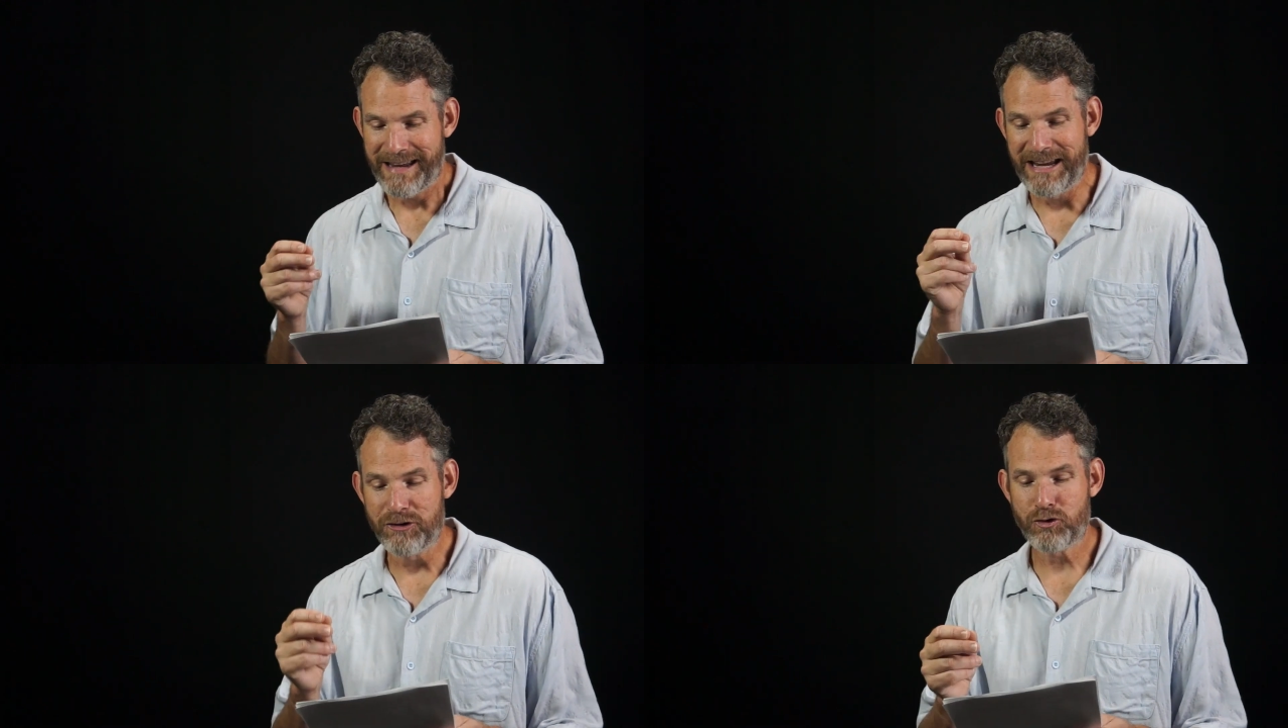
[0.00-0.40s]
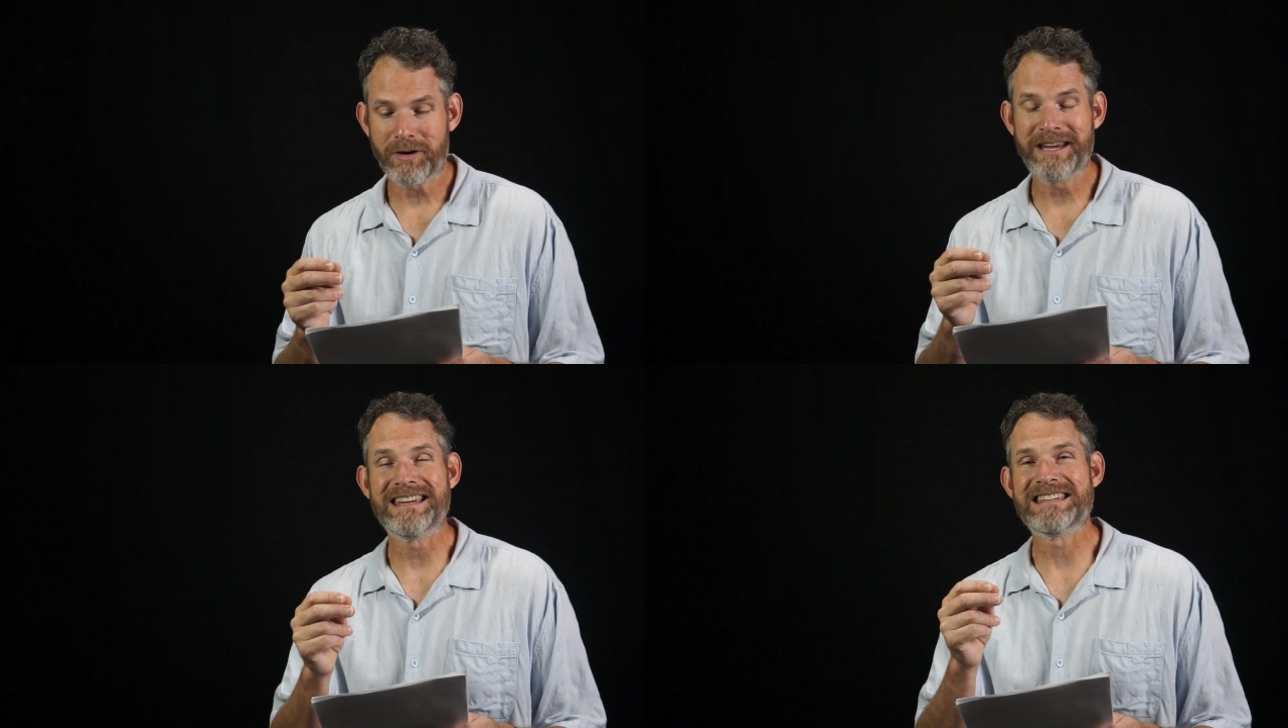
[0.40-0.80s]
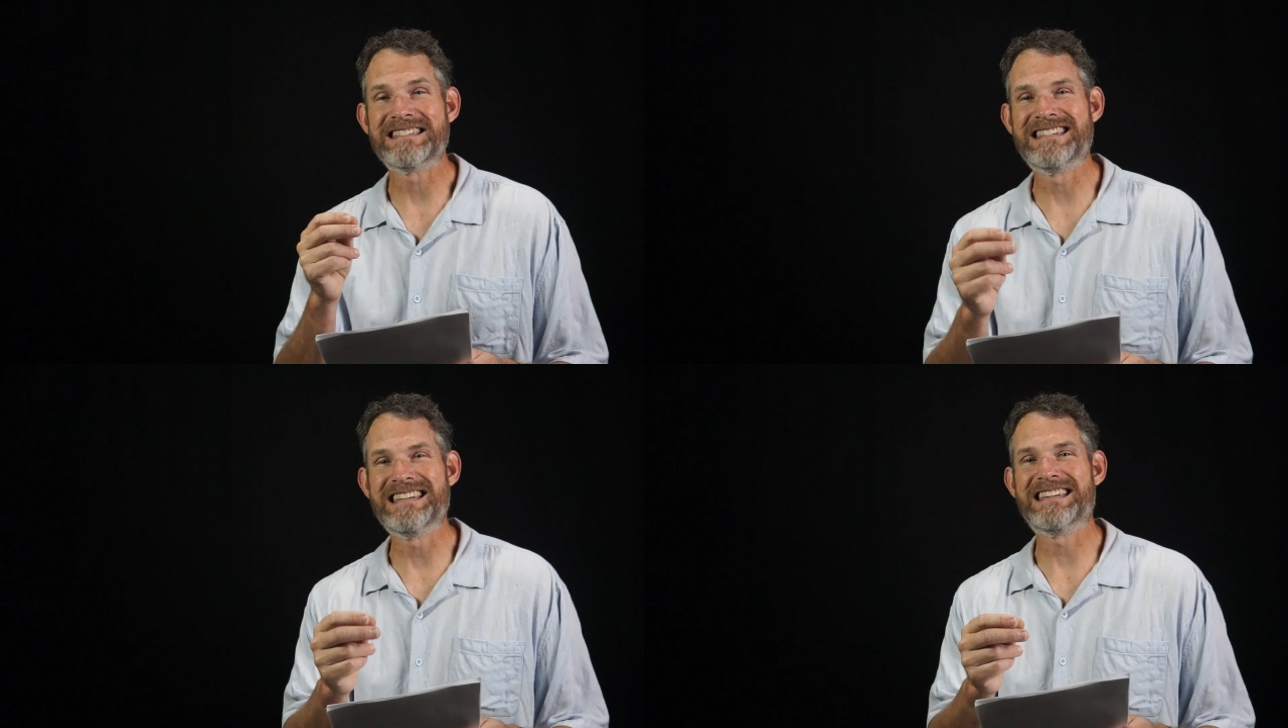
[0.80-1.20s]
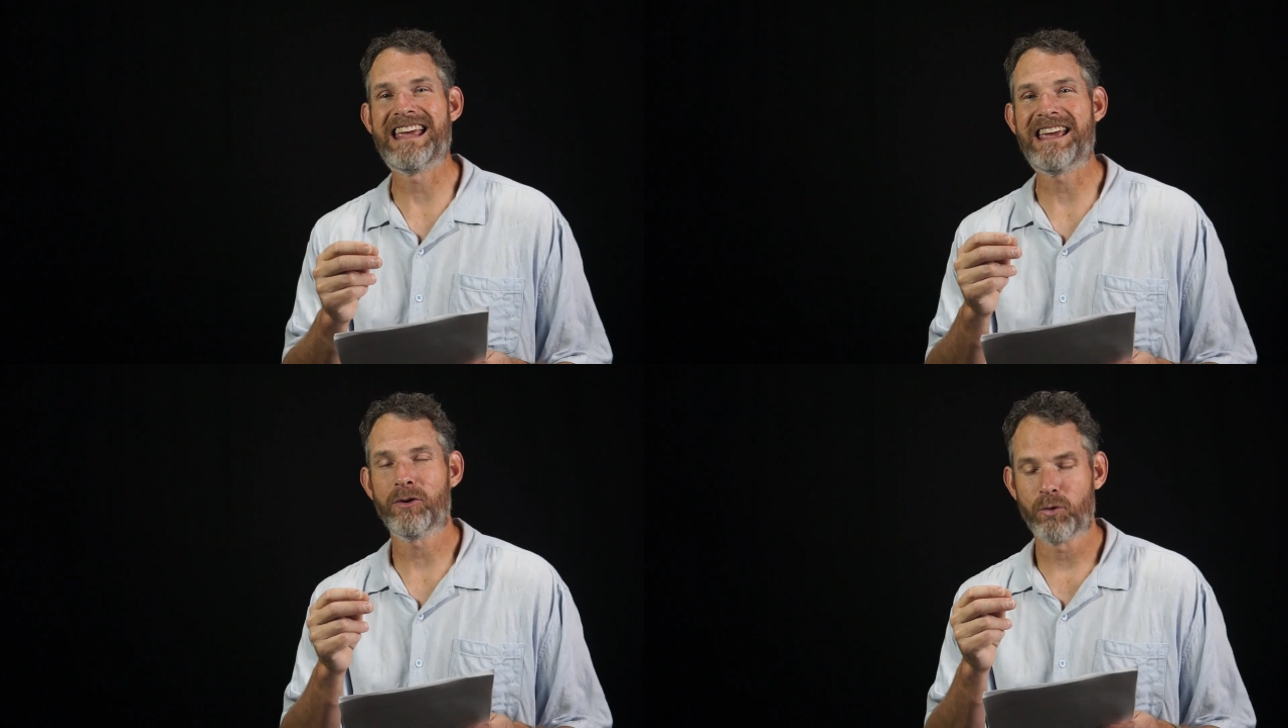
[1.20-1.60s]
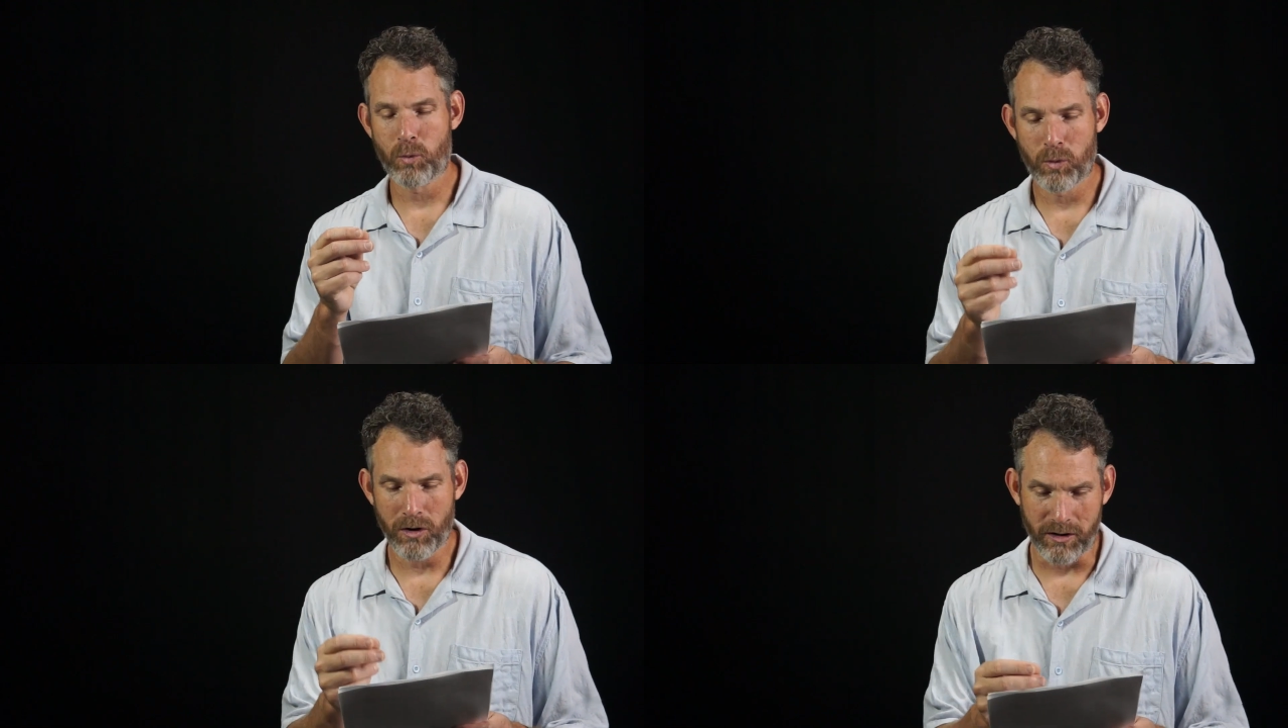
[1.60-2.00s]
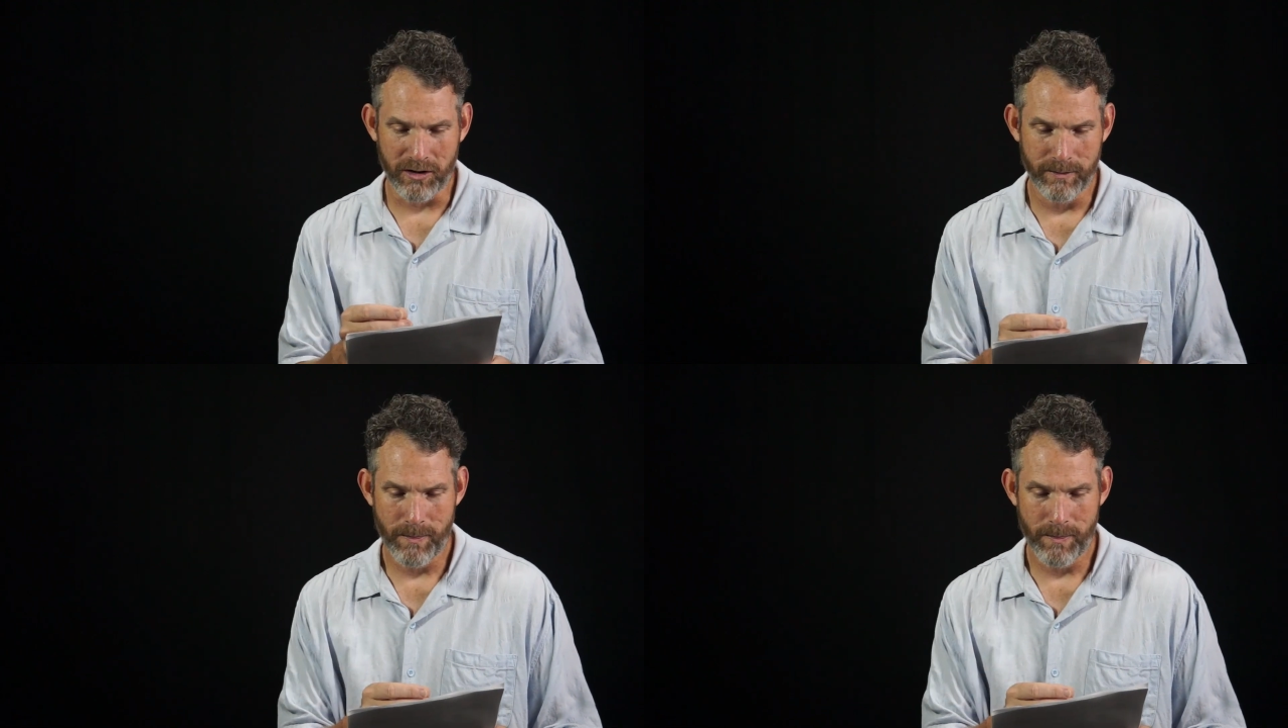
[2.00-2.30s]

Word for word: intricate, detailed work